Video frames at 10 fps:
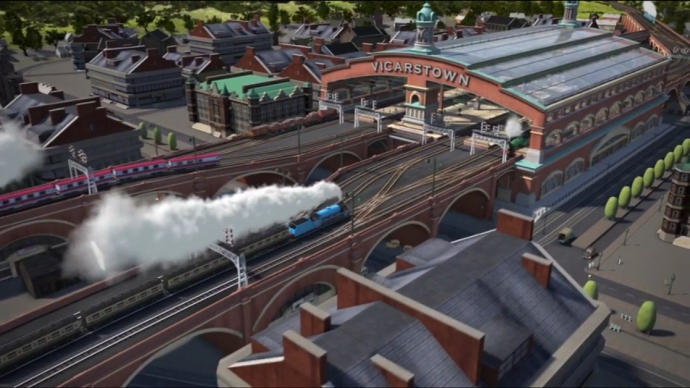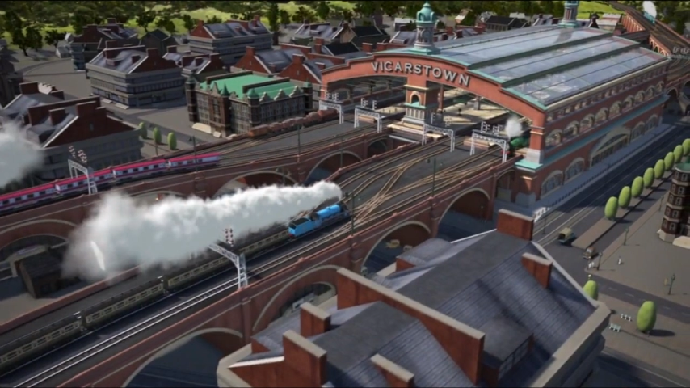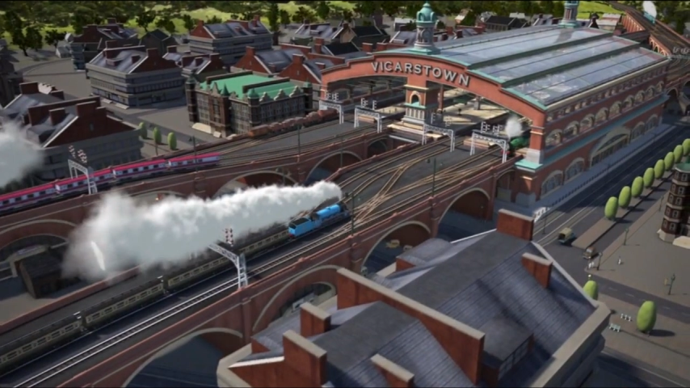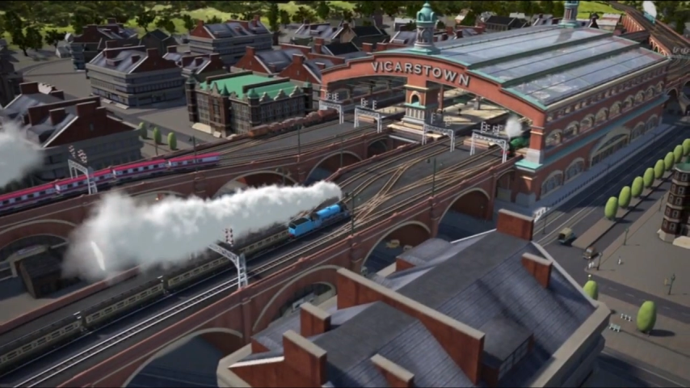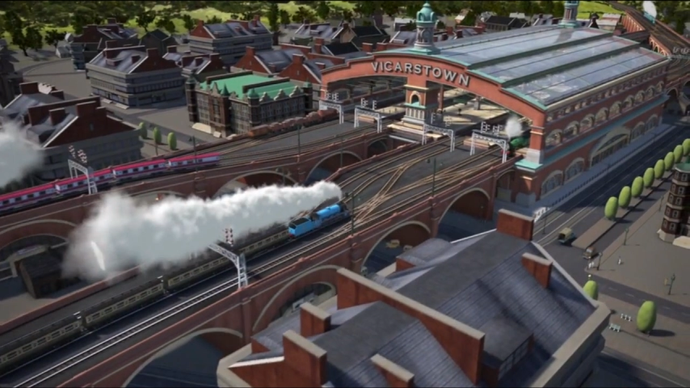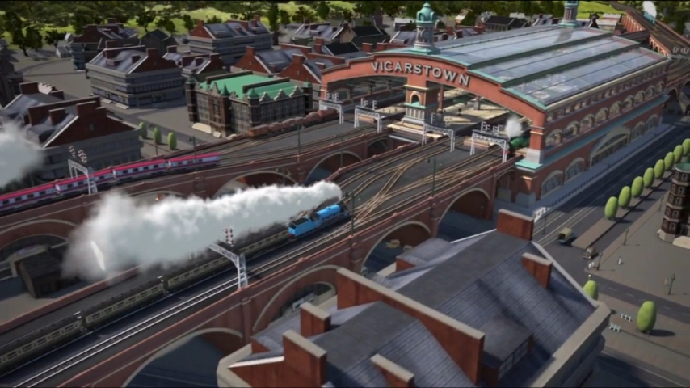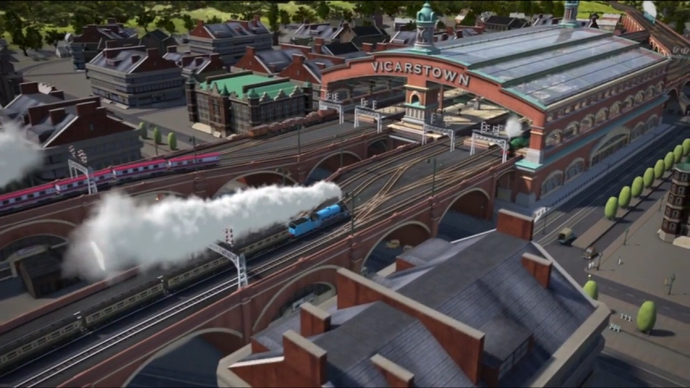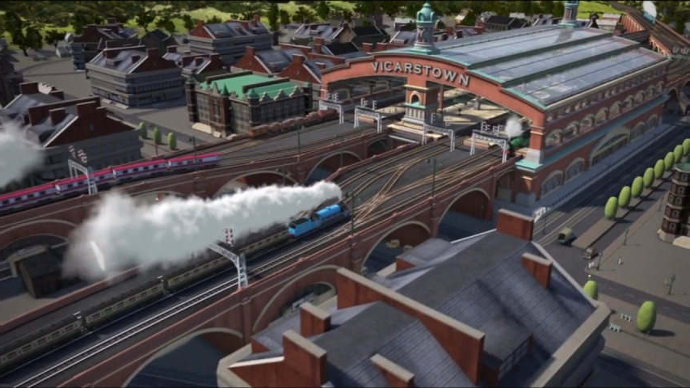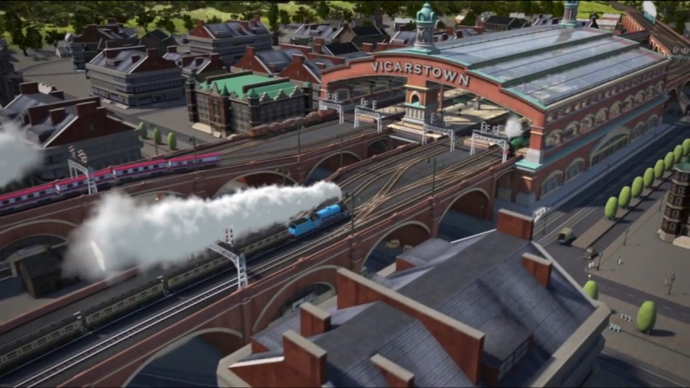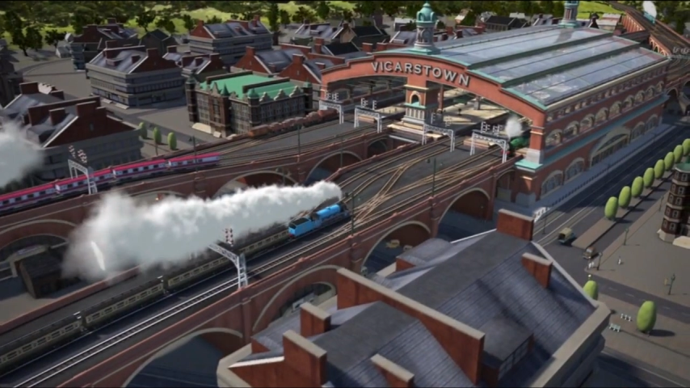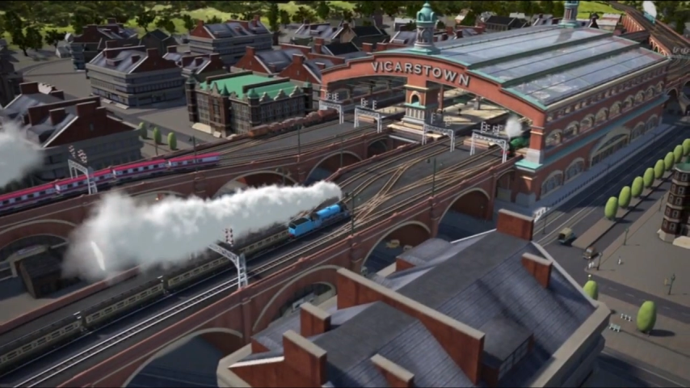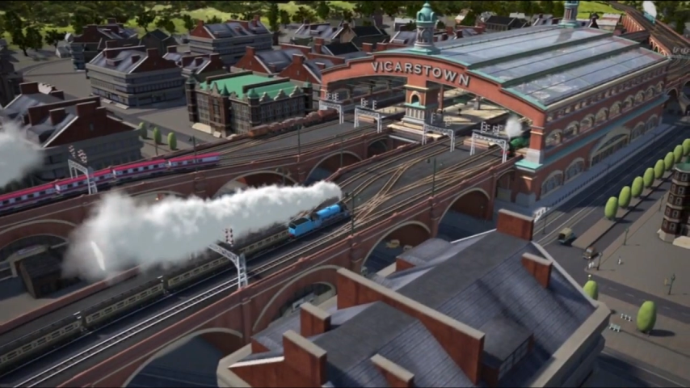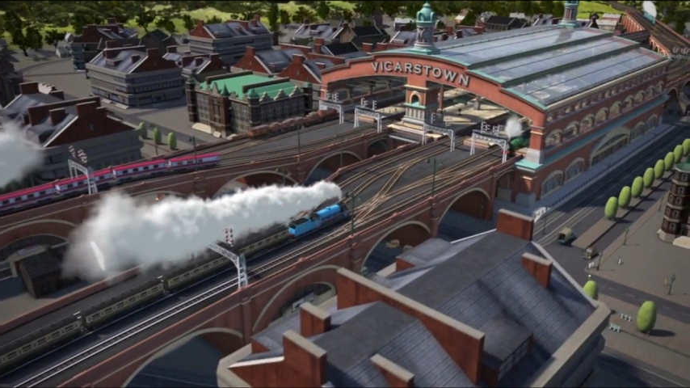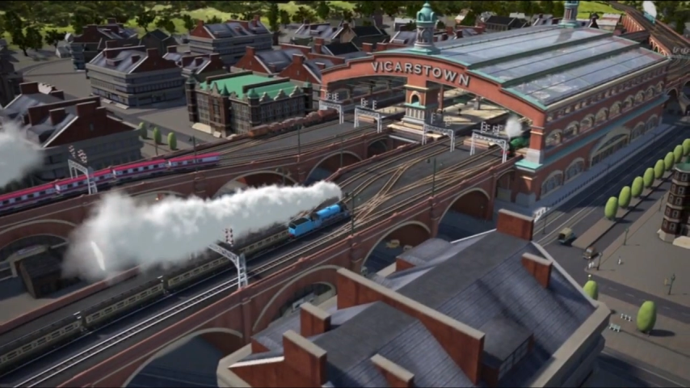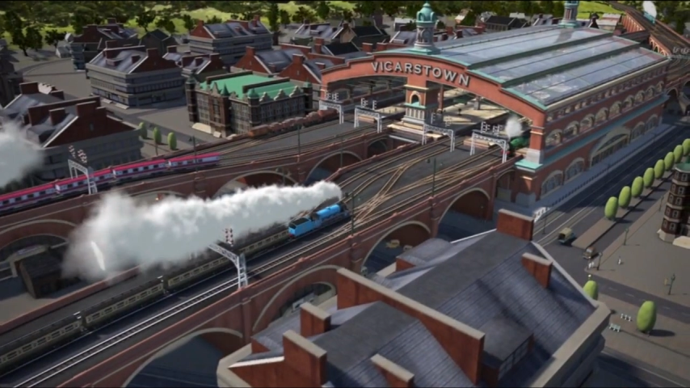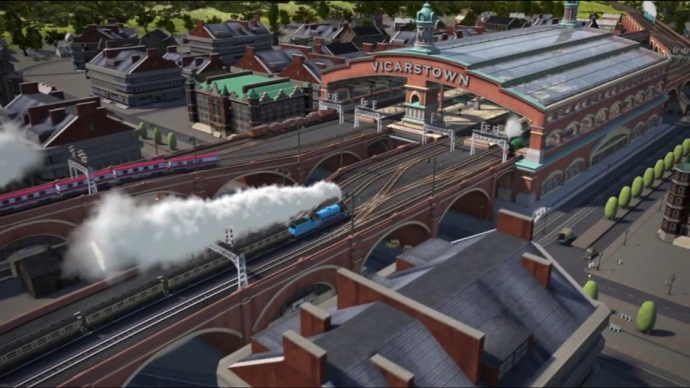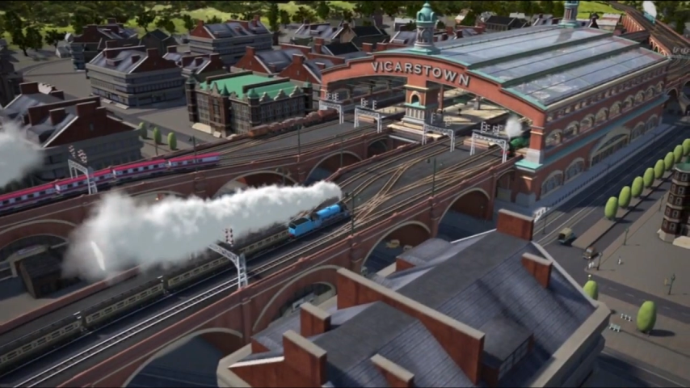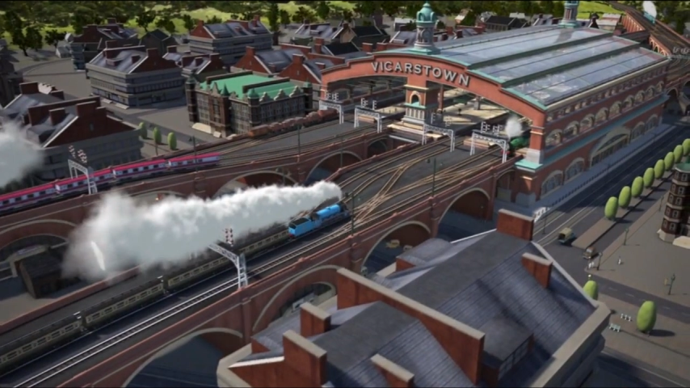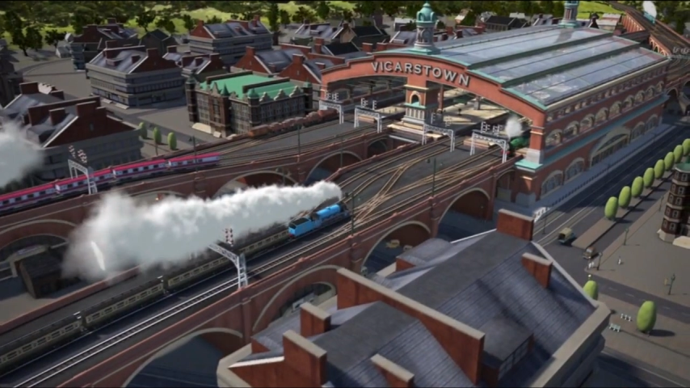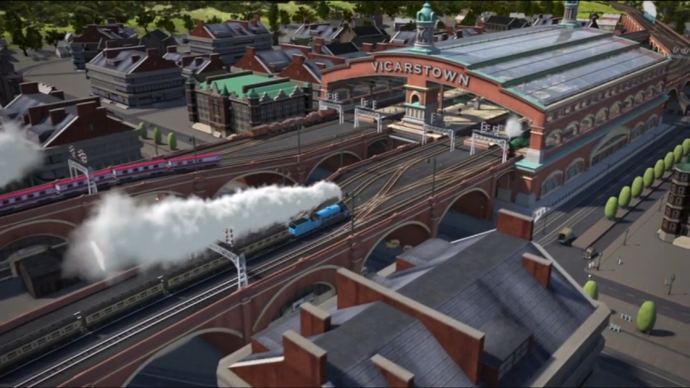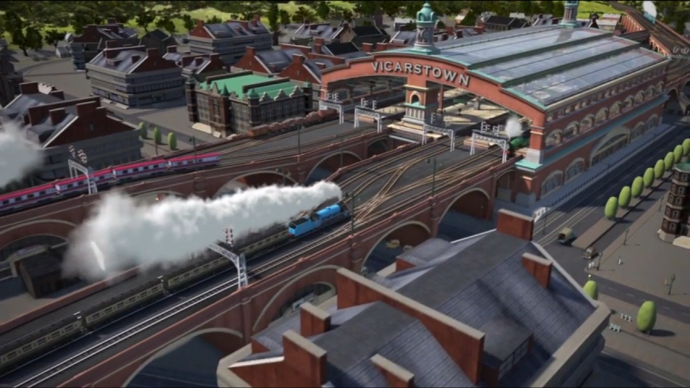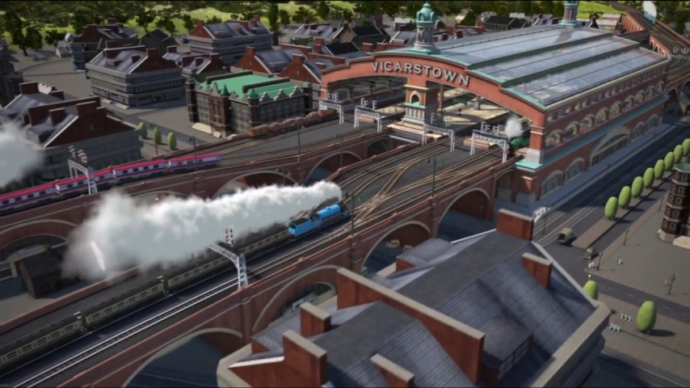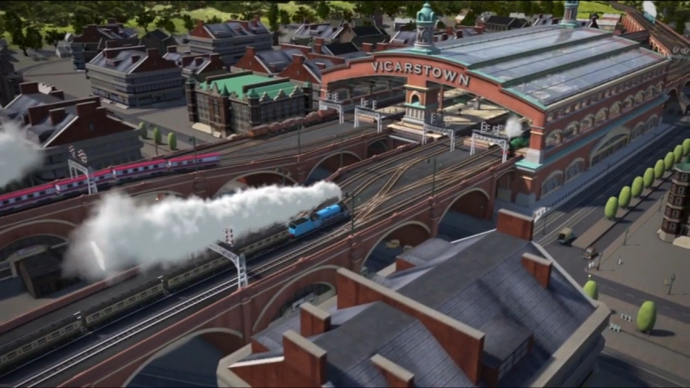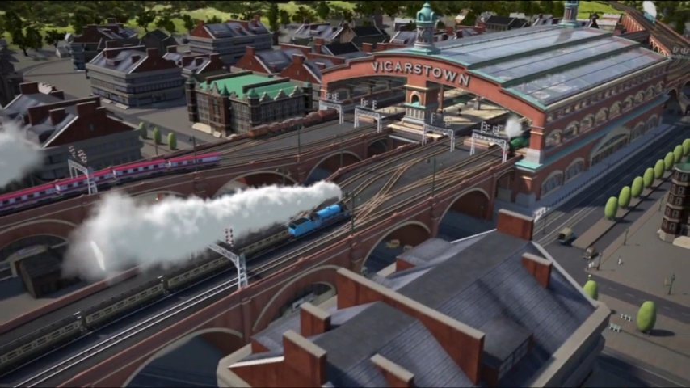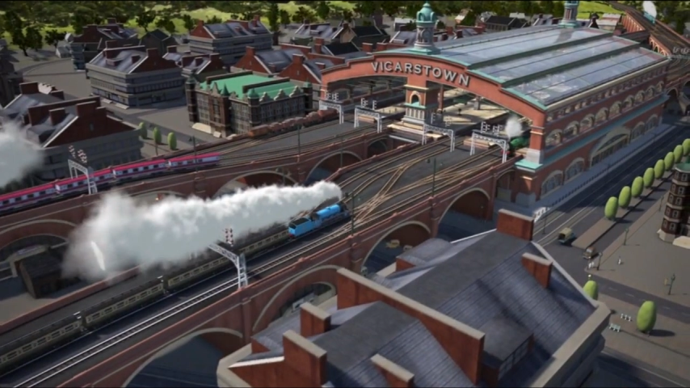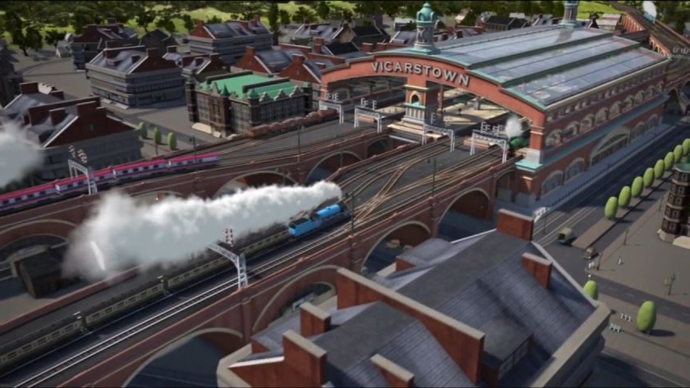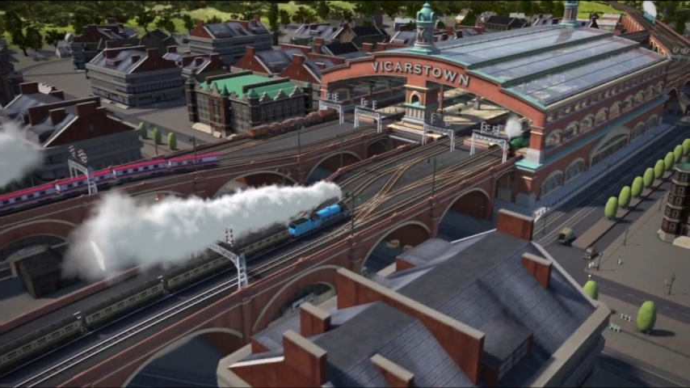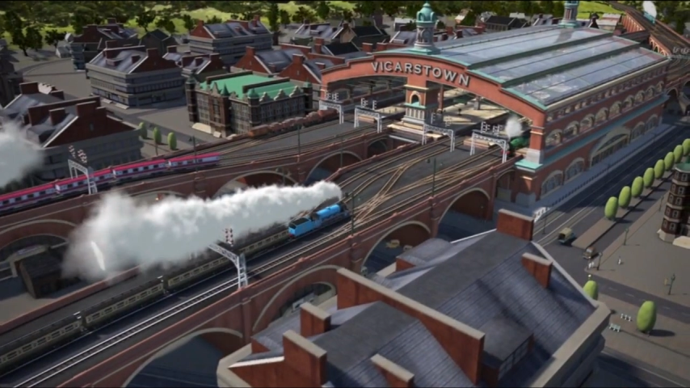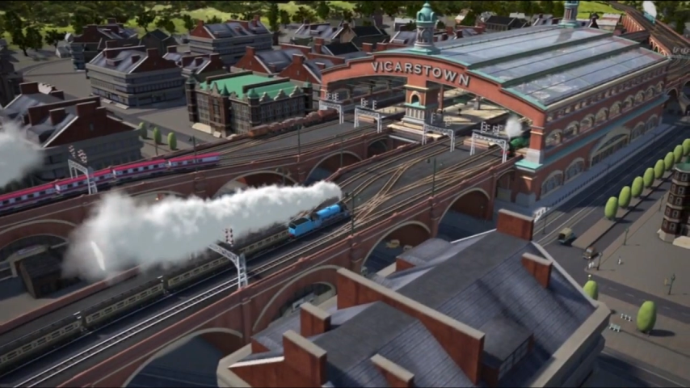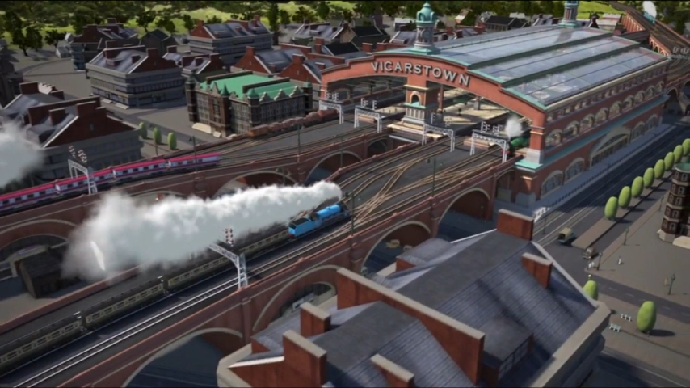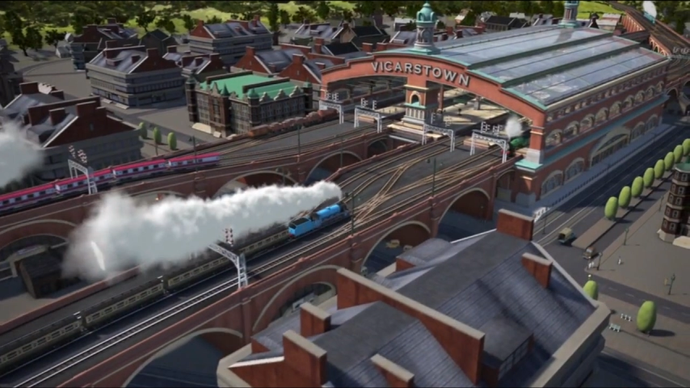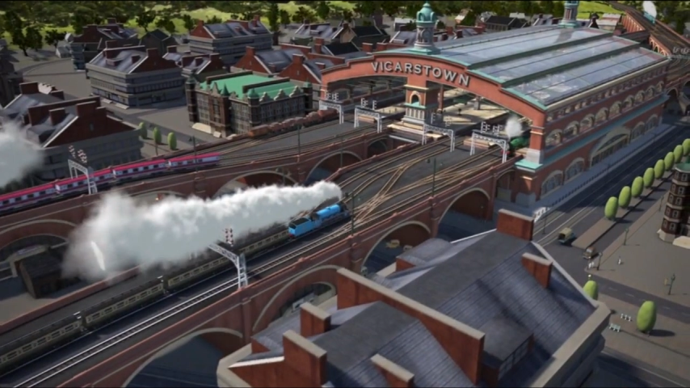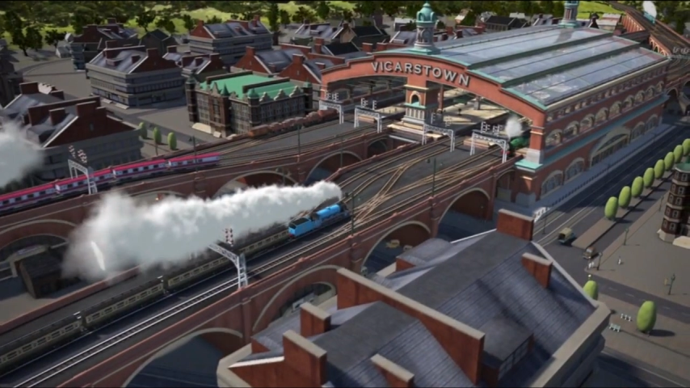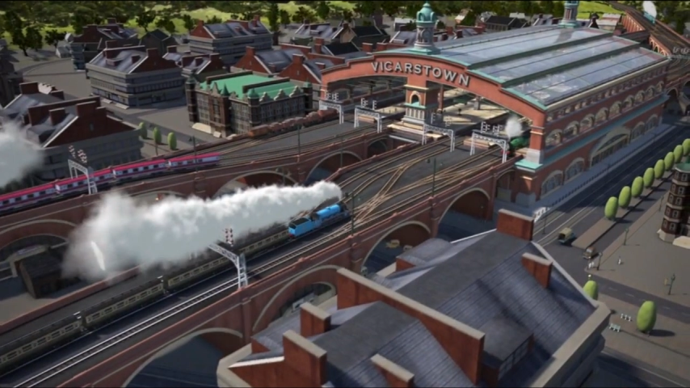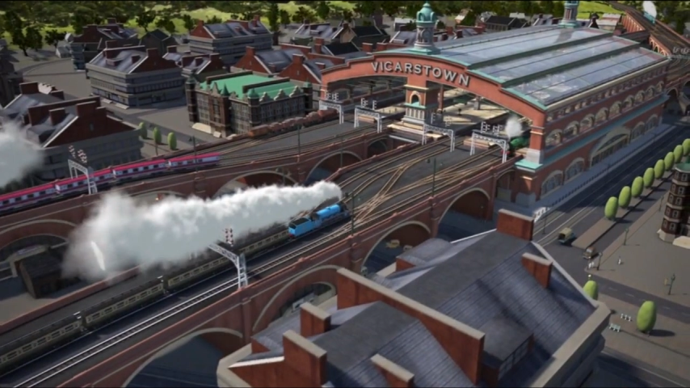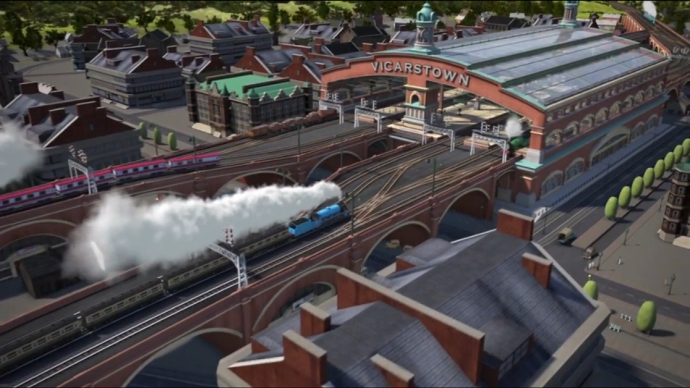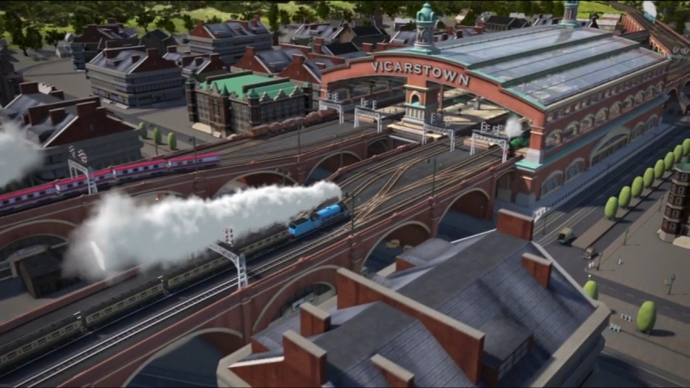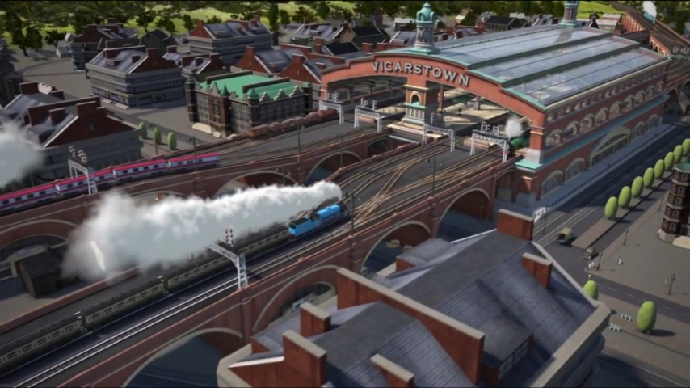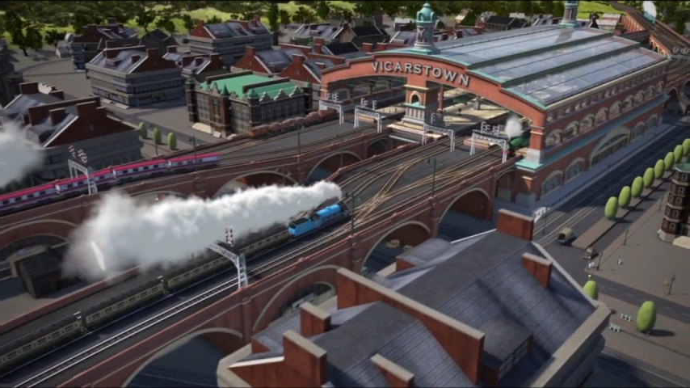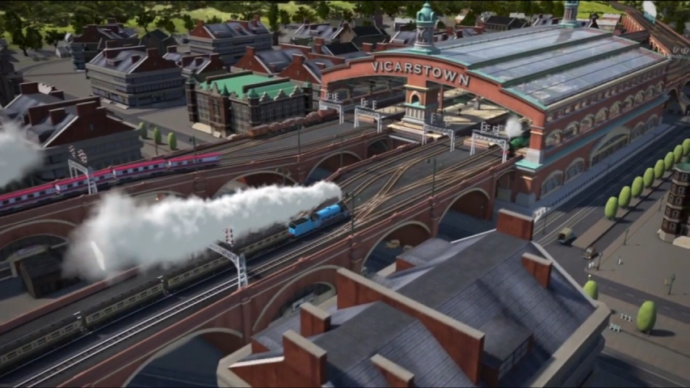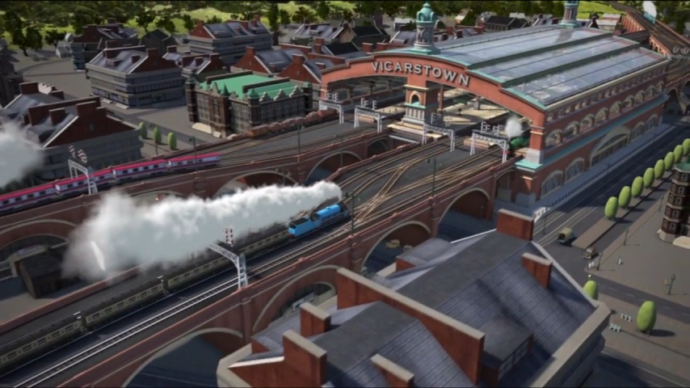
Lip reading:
No face is visible, so there are no lips to read.